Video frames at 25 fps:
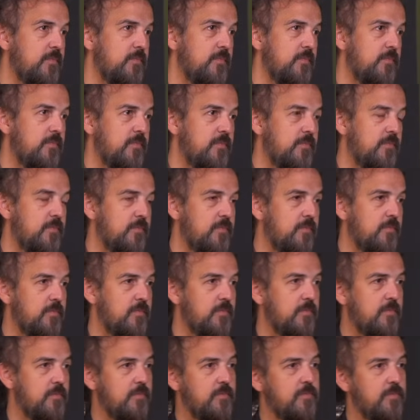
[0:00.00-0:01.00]

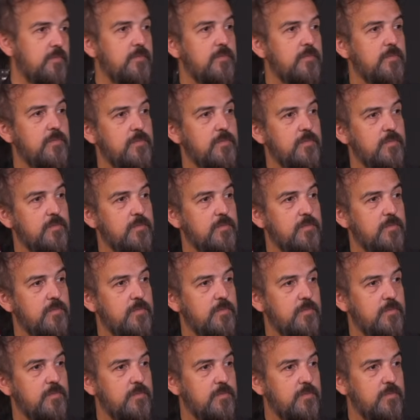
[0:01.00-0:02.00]

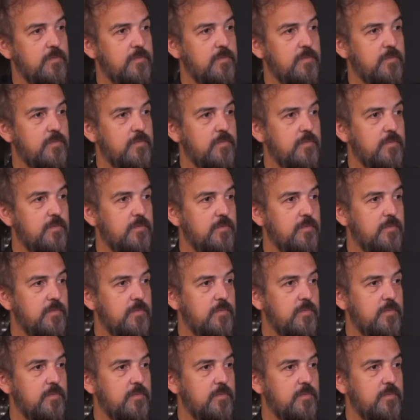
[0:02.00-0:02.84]
This person isn't speaking.